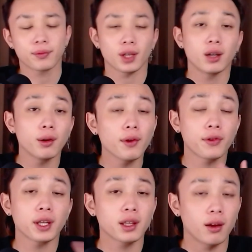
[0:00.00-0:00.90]
Another
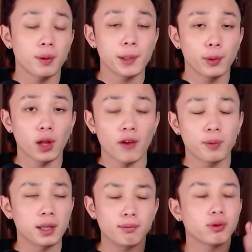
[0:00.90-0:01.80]
thing that people have
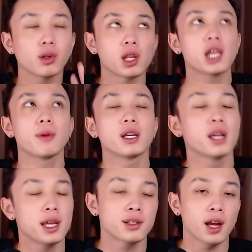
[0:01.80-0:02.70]
been proclaiming
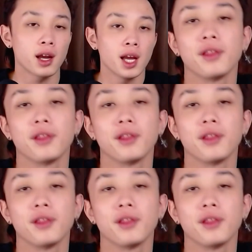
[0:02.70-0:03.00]
is that